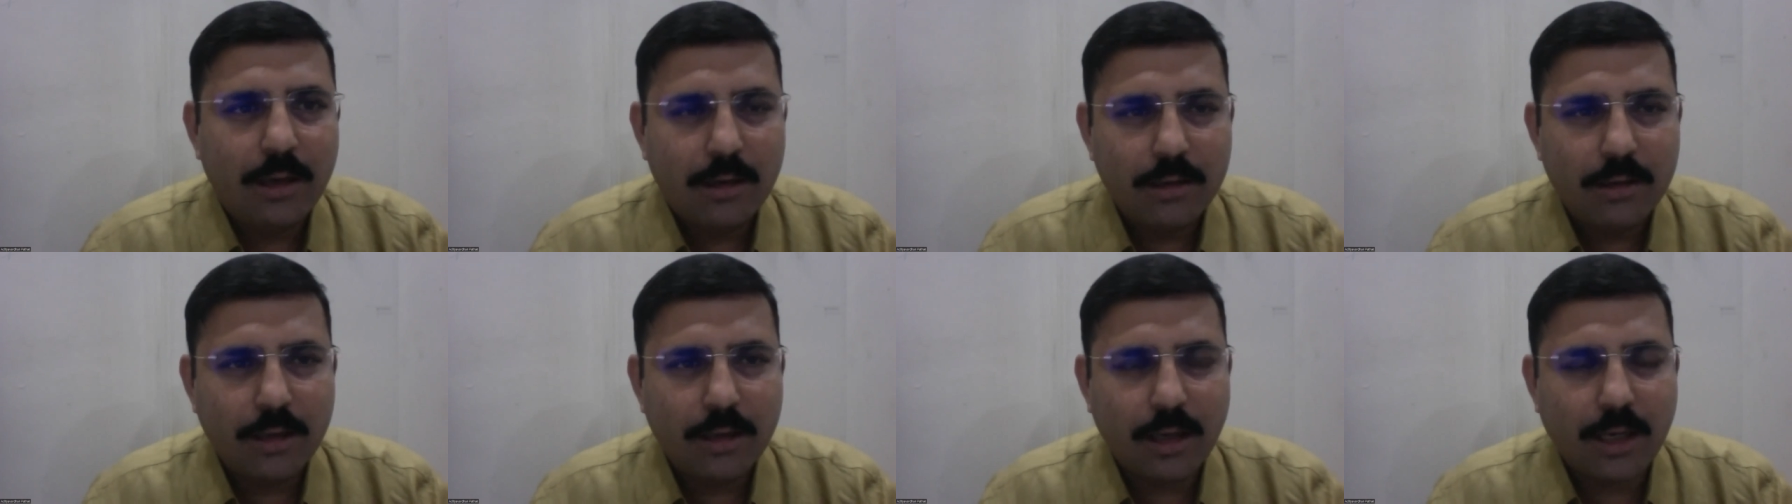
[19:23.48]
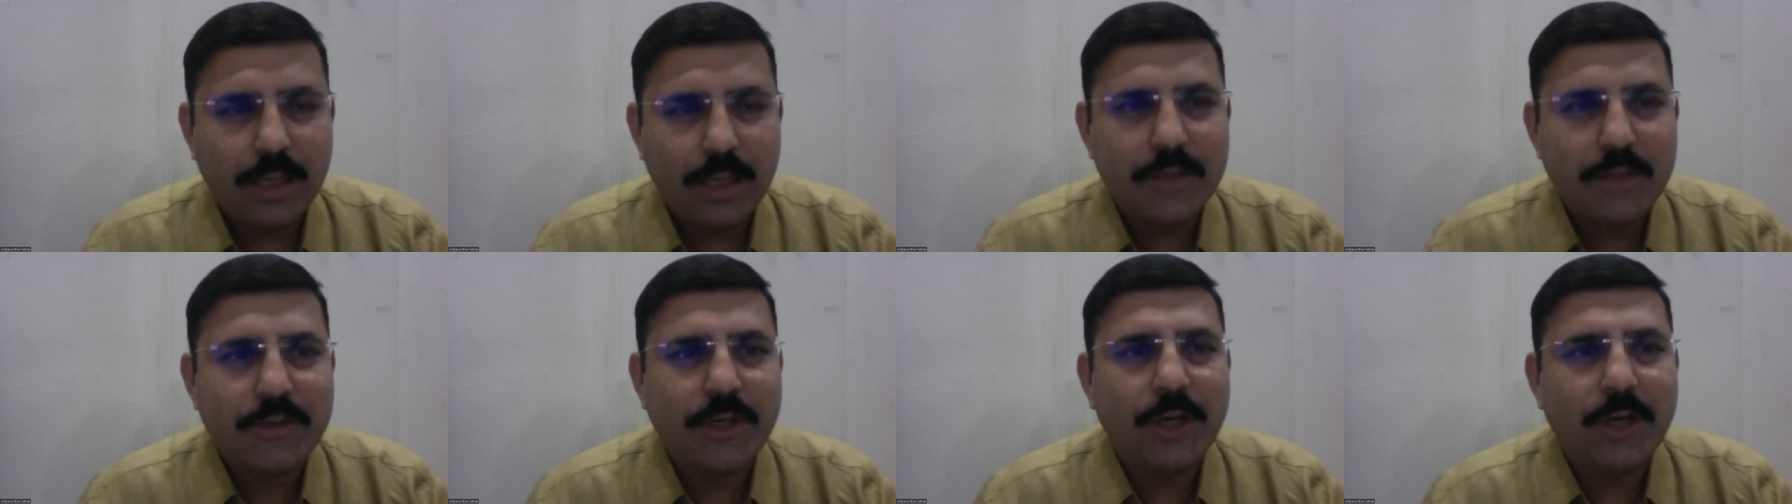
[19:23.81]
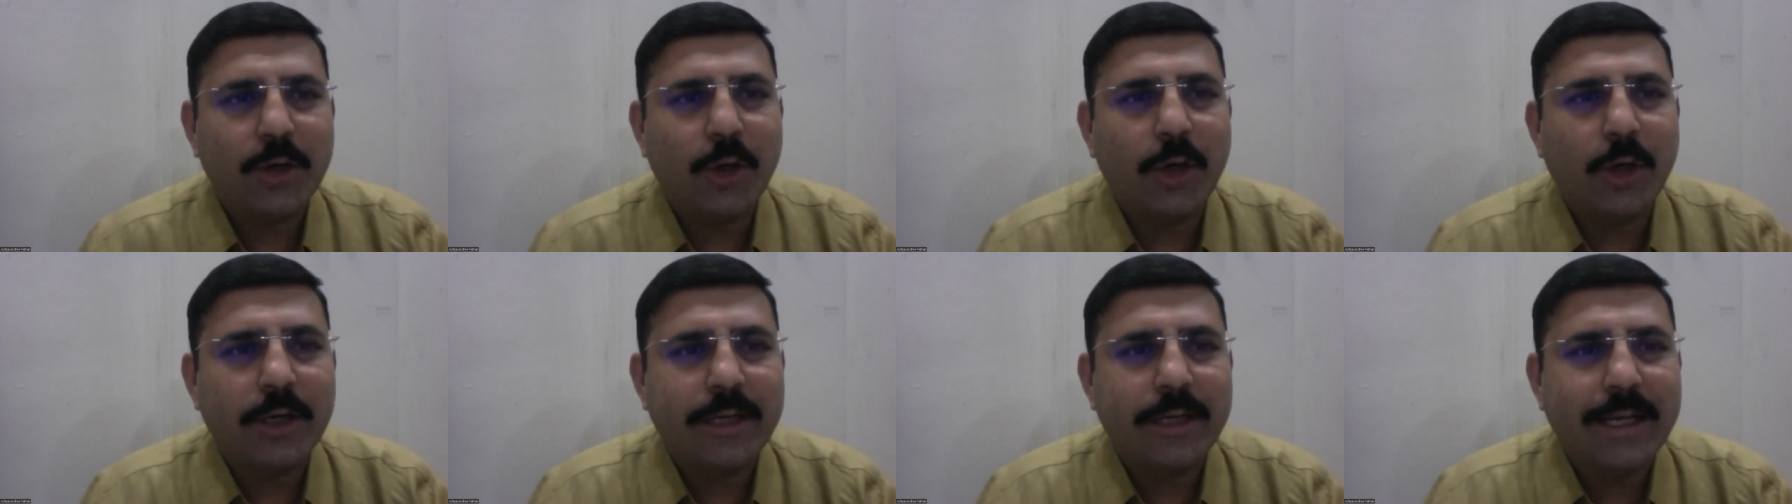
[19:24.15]
the cultural
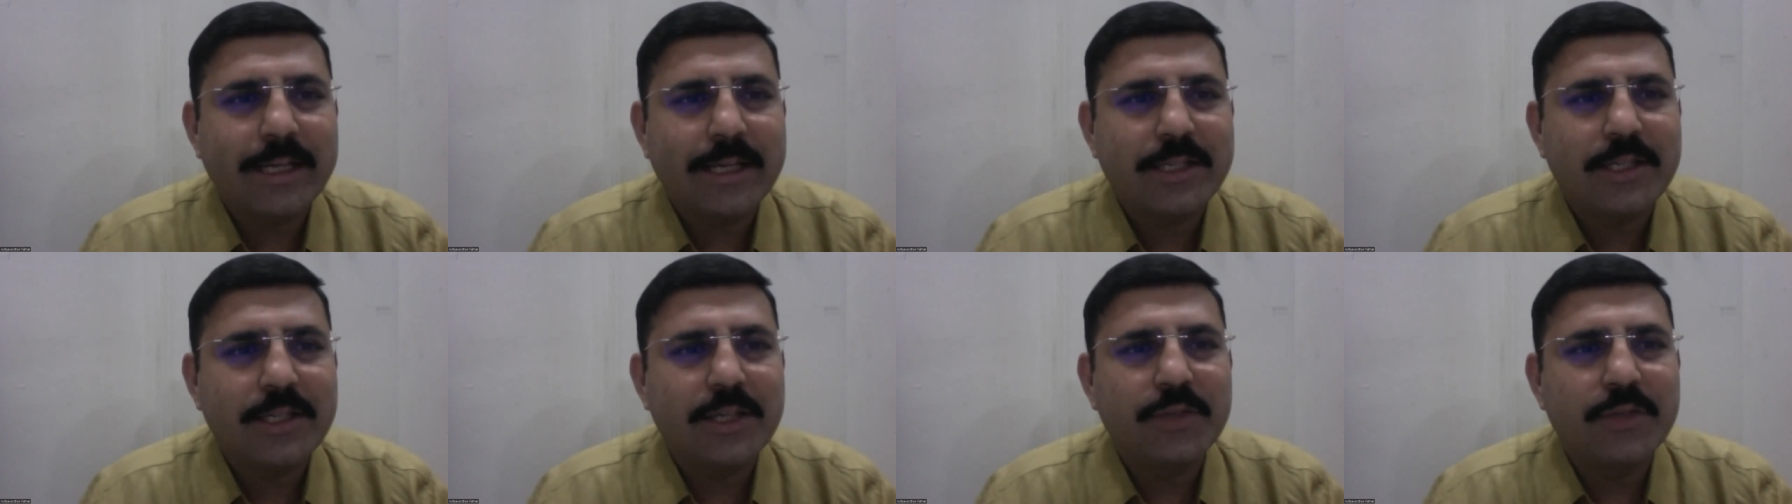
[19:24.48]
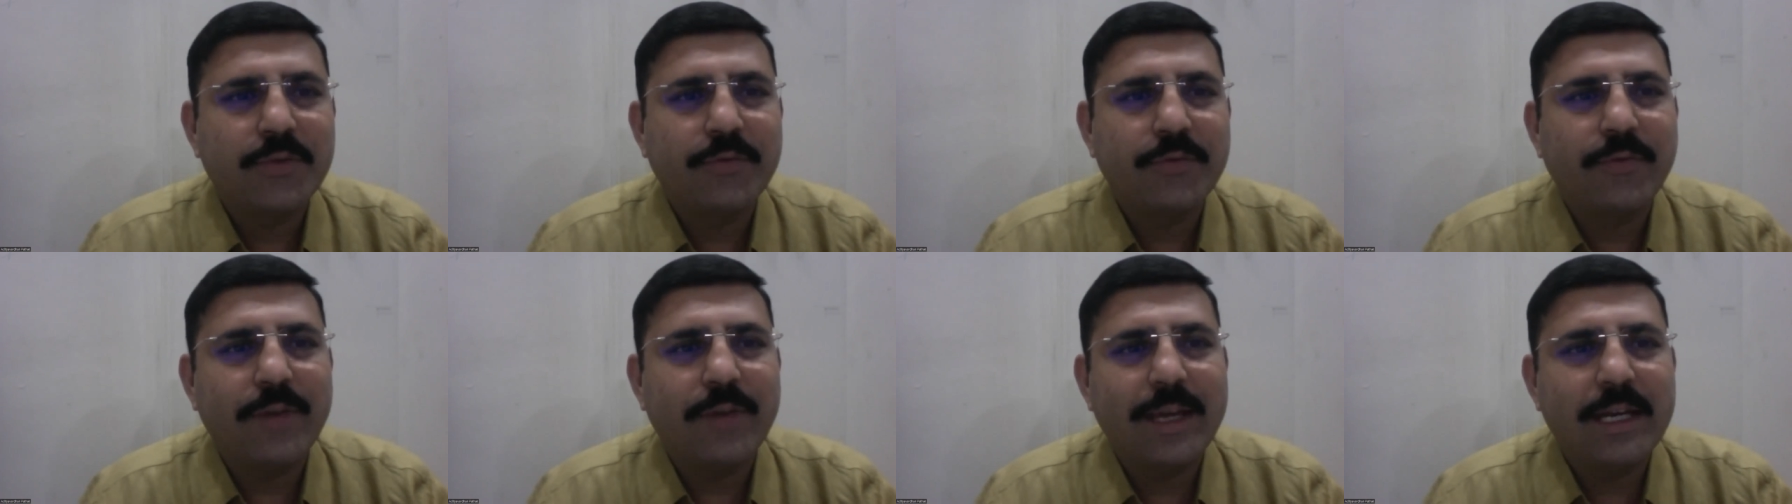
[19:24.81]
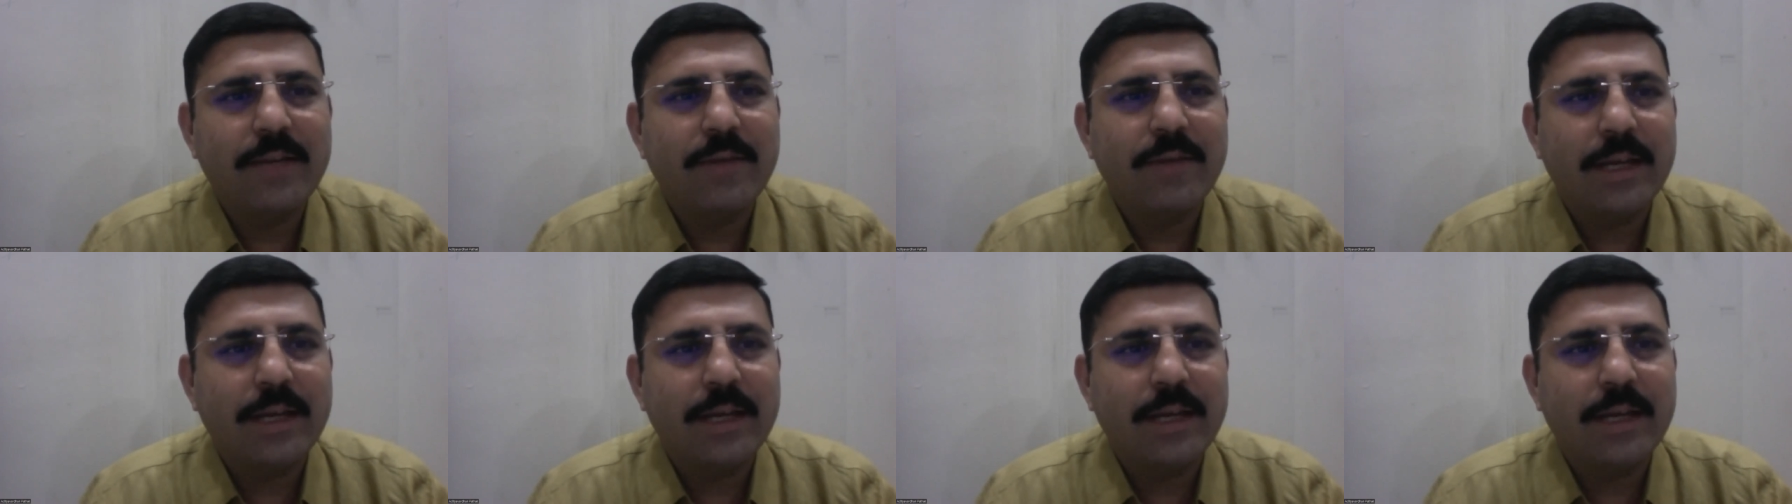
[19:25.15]
context is very,